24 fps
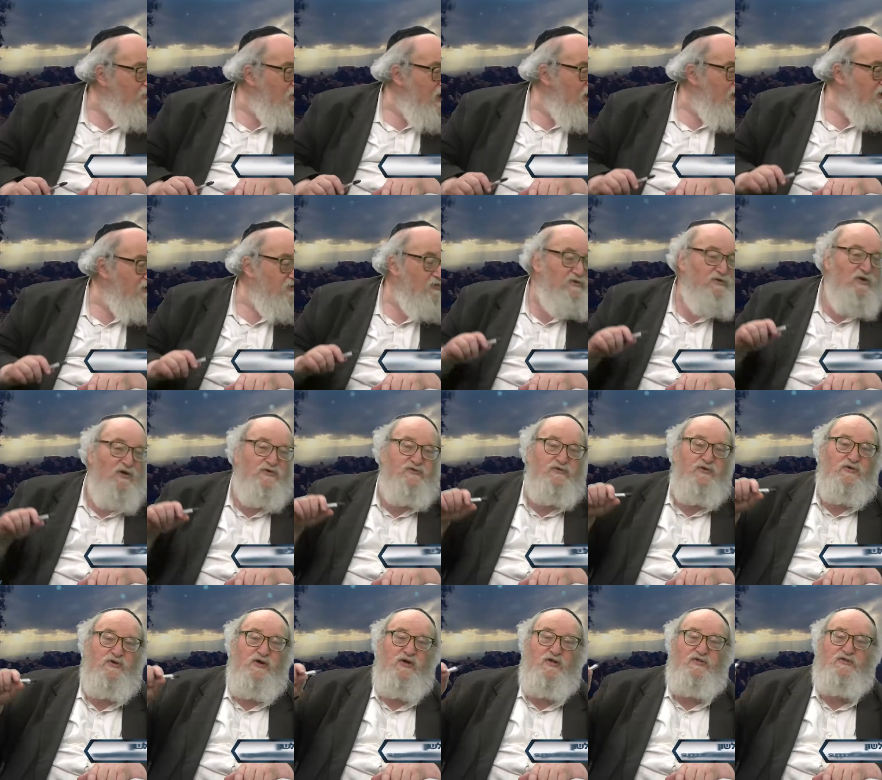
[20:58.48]
that's why it was
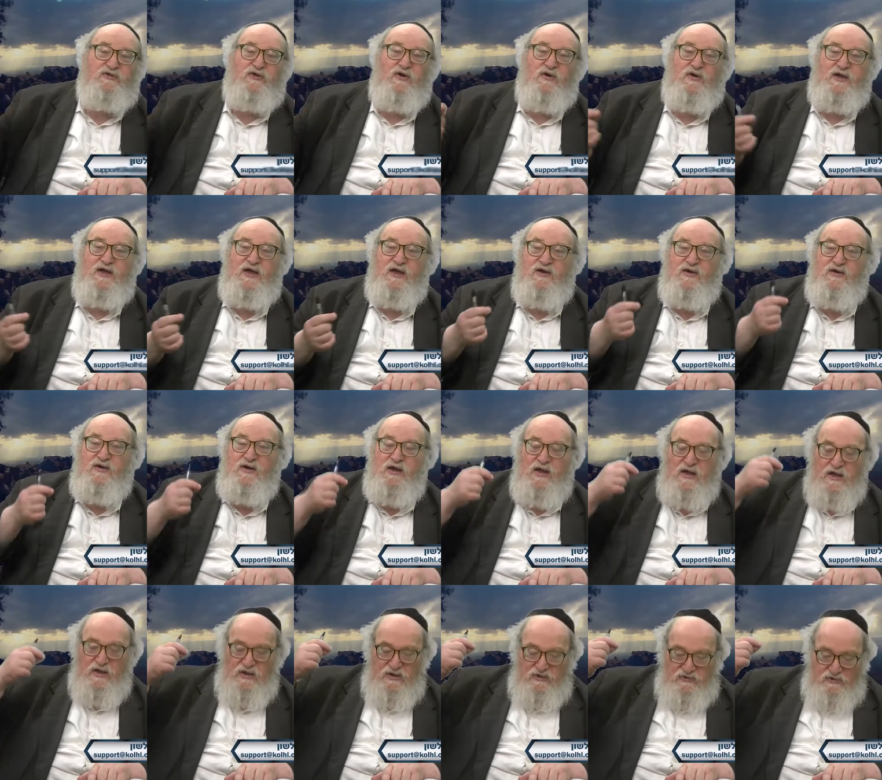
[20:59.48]
also called Yair,
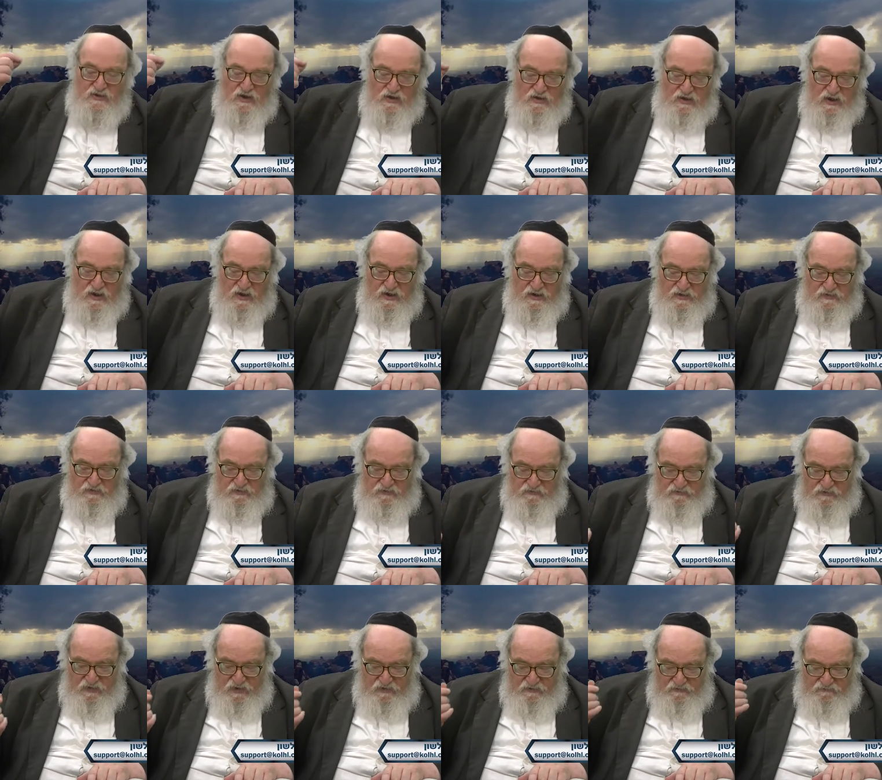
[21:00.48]

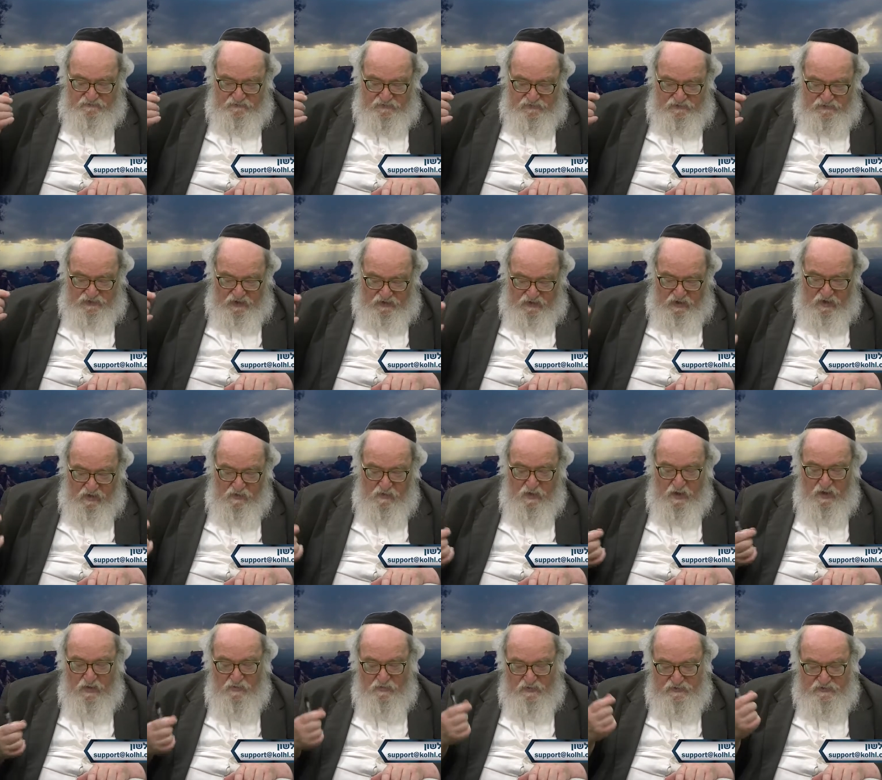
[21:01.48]

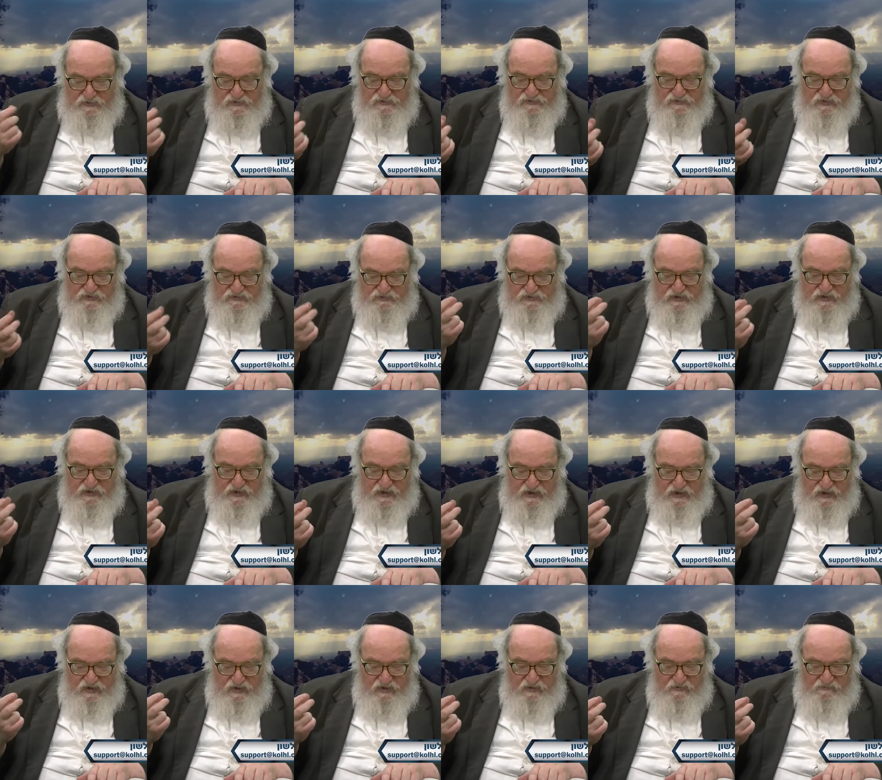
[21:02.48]
Tekoa, which is the
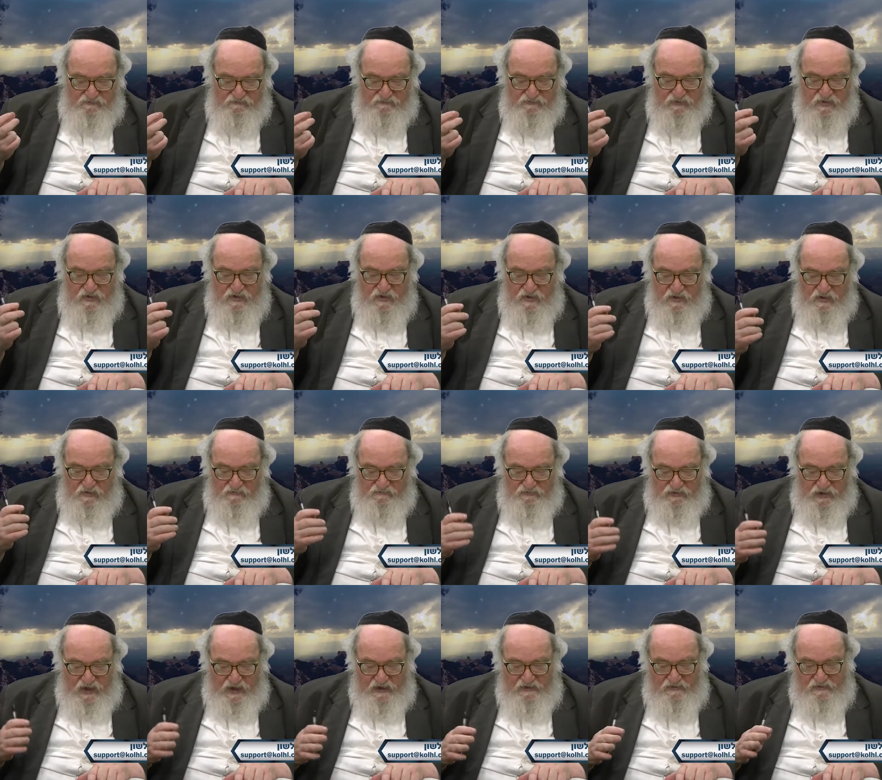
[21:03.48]
city of
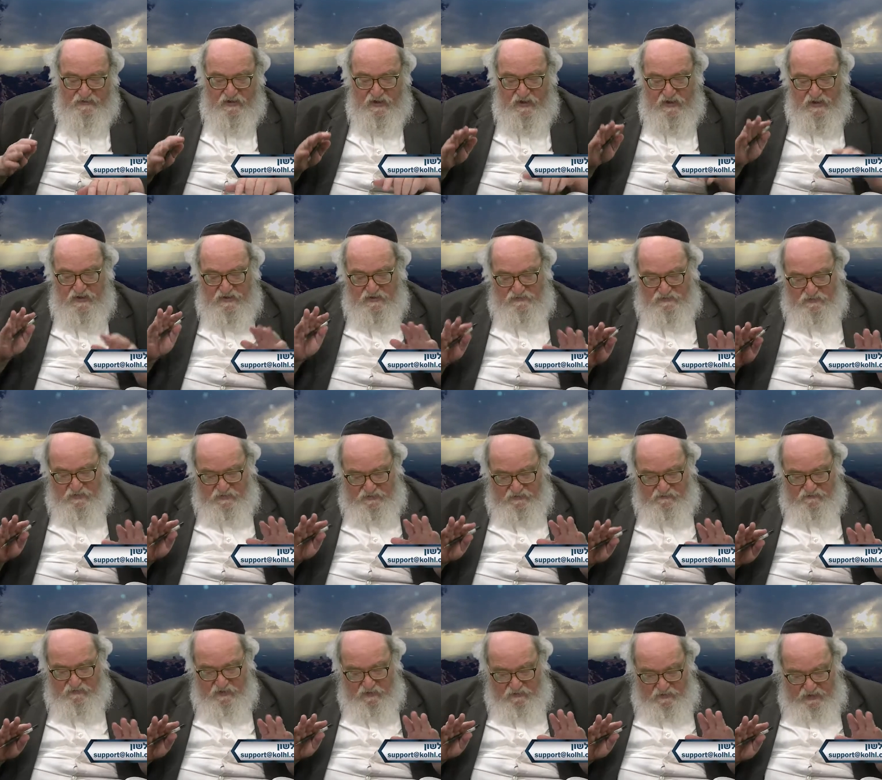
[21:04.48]
light. So
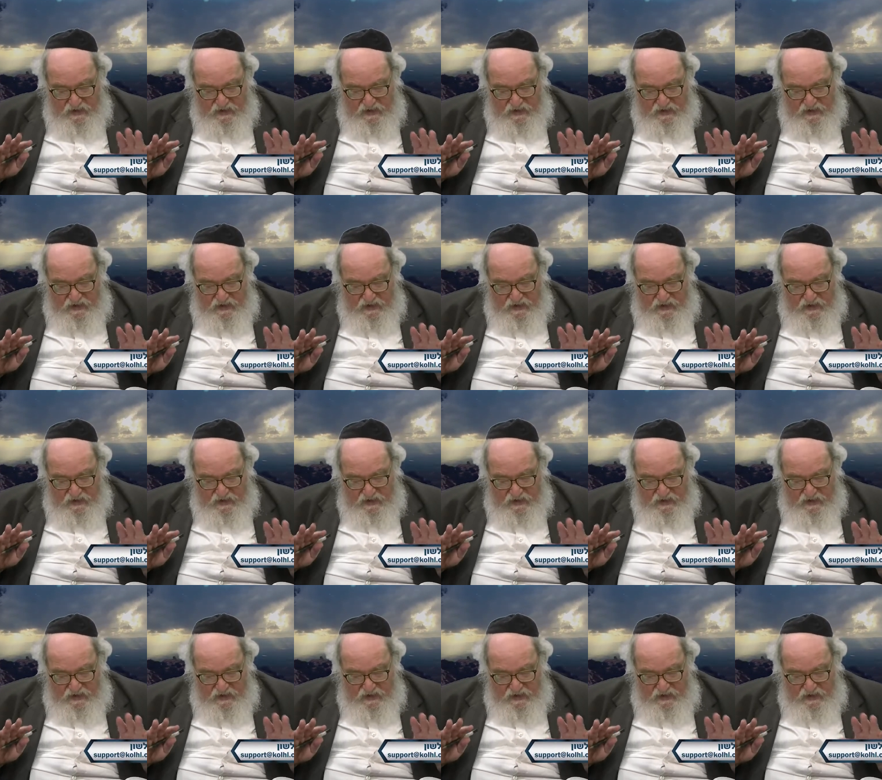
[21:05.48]
at the